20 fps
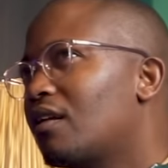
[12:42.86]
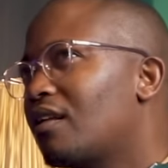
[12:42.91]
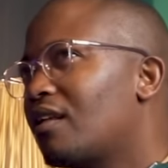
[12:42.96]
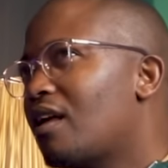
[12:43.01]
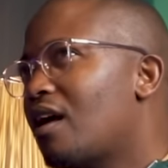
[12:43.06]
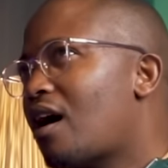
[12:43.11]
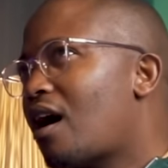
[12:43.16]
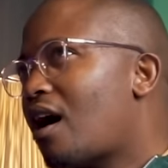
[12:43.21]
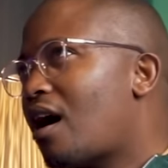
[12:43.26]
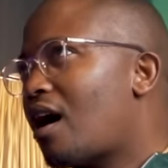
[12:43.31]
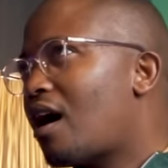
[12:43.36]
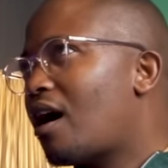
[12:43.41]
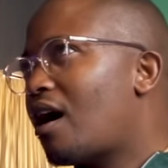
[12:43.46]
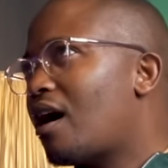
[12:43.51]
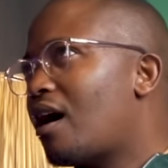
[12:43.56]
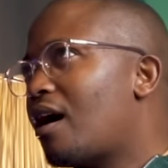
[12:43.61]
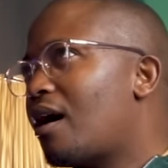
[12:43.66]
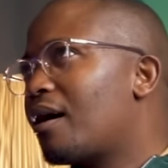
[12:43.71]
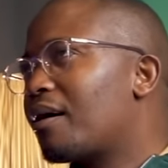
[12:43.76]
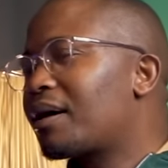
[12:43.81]

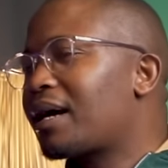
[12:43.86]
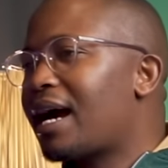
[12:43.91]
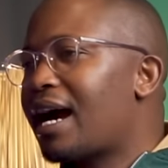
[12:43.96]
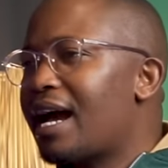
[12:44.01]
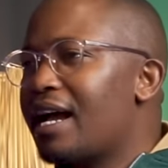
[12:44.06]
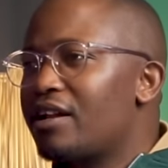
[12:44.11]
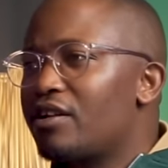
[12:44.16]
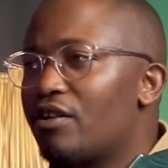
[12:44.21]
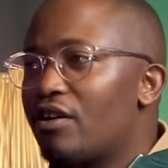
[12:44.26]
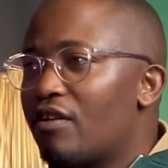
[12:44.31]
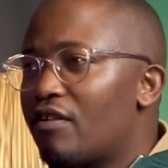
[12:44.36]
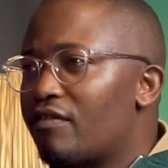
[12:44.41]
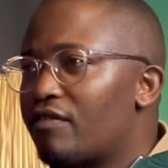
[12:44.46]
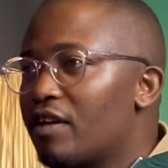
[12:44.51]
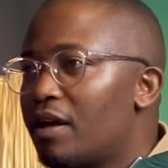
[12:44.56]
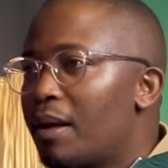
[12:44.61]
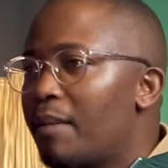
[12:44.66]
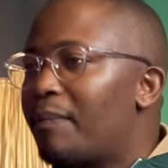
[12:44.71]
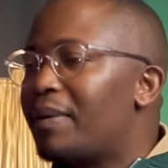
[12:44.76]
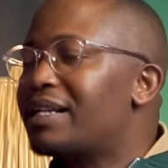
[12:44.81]
"Yeah, kind of,
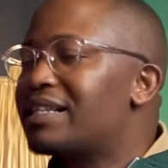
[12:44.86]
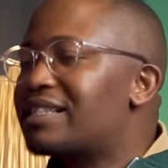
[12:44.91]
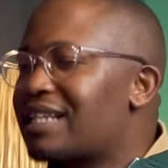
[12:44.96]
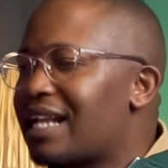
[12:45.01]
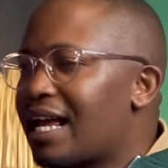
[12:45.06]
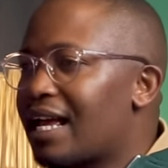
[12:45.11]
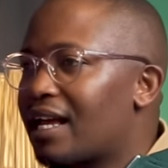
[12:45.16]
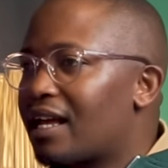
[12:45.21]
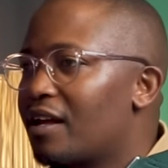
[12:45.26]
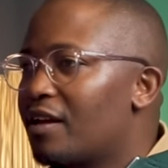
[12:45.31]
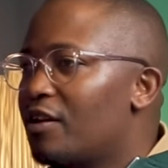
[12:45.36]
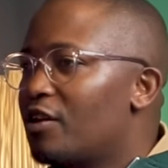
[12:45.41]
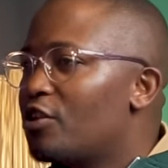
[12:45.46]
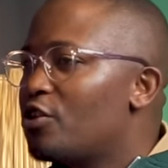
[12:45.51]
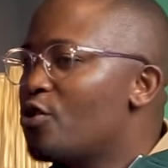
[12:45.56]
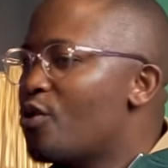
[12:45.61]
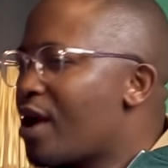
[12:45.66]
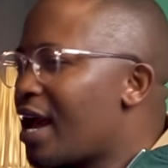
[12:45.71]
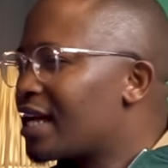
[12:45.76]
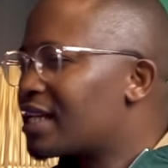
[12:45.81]
but it's like,
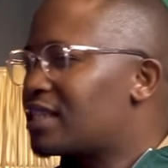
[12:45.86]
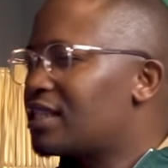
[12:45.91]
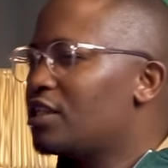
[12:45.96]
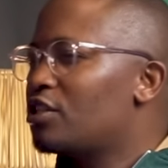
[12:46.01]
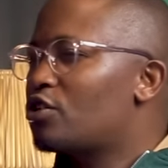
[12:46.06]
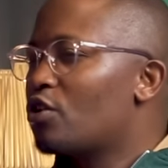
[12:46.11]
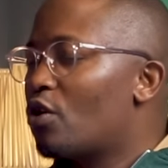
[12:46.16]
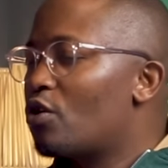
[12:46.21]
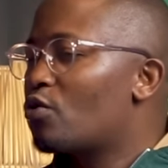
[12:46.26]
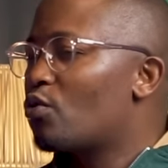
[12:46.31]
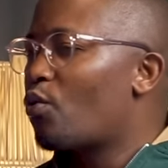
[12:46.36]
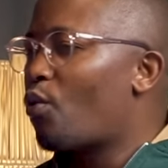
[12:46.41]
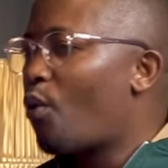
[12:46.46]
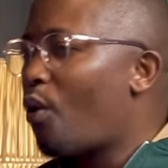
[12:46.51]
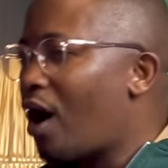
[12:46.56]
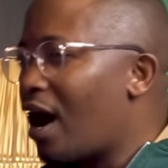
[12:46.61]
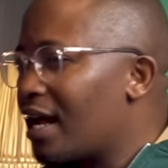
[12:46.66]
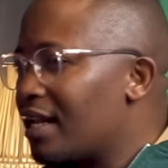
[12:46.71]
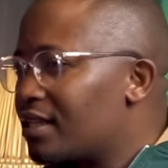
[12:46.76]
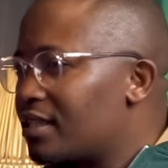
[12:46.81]
you actually don't
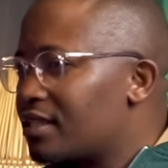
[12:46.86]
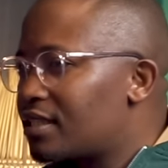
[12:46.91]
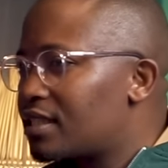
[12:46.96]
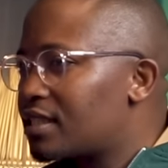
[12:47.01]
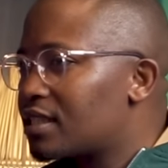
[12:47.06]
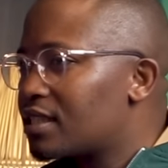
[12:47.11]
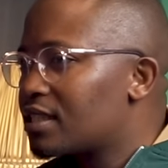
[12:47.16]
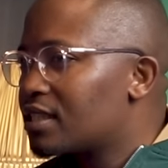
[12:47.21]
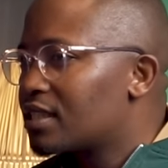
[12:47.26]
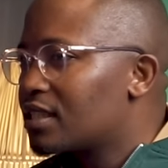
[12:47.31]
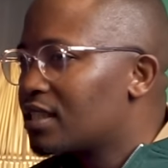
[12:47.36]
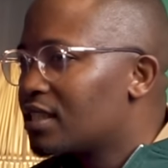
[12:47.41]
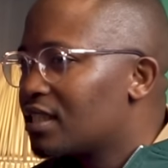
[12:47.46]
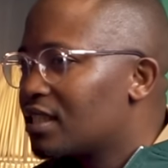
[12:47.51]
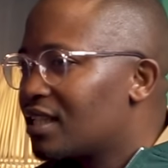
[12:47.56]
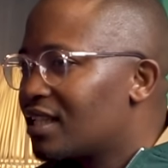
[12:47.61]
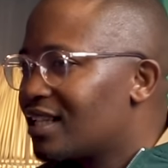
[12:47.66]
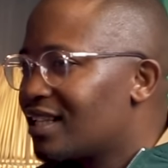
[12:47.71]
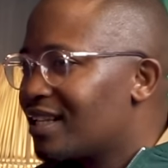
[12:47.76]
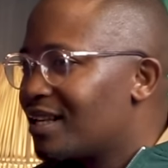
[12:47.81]
want
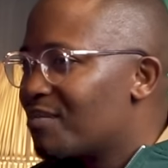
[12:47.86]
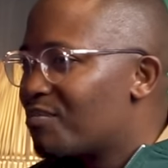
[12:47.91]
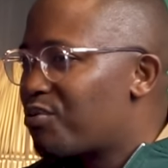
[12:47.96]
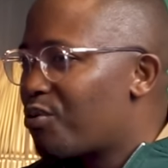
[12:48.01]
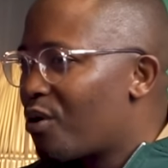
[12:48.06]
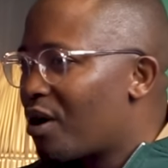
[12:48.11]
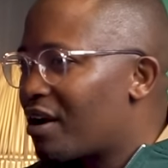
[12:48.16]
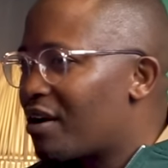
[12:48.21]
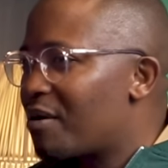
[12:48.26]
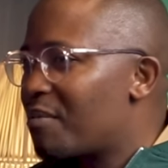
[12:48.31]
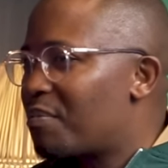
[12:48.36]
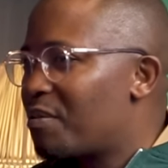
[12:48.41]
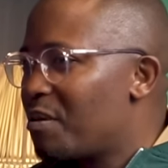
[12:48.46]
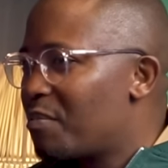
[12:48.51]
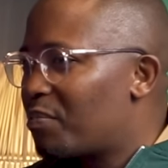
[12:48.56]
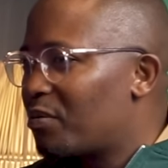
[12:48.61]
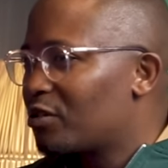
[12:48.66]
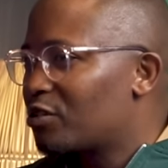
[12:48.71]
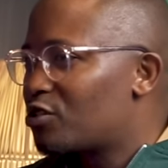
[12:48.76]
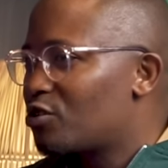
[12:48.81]
poorer
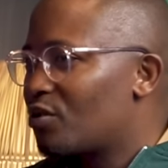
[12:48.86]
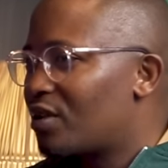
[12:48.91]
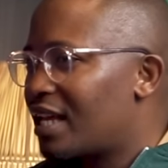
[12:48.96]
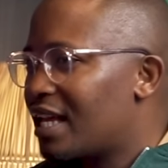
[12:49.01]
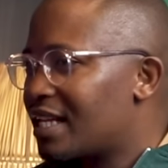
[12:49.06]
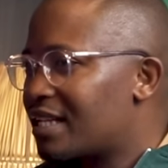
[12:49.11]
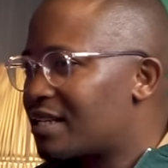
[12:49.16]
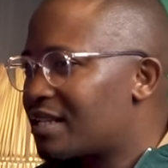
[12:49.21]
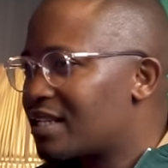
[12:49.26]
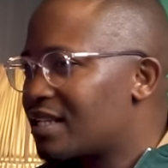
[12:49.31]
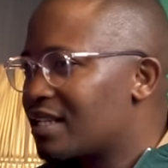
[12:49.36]
people to get